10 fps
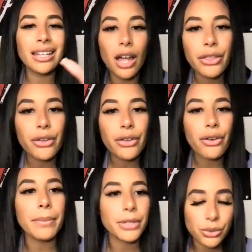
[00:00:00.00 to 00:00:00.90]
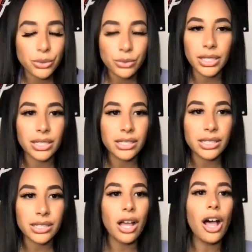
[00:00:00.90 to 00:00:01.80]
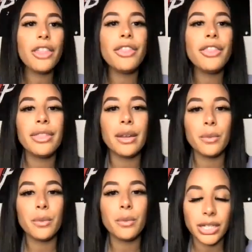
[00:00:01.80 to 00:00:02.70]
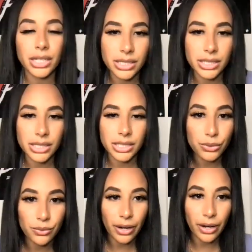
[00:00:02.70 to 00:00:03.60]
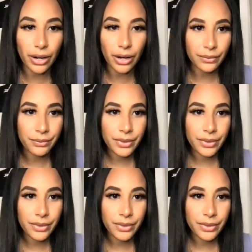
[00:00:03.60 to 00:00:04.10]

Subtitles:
in other opportunities other than what it is that you do right now?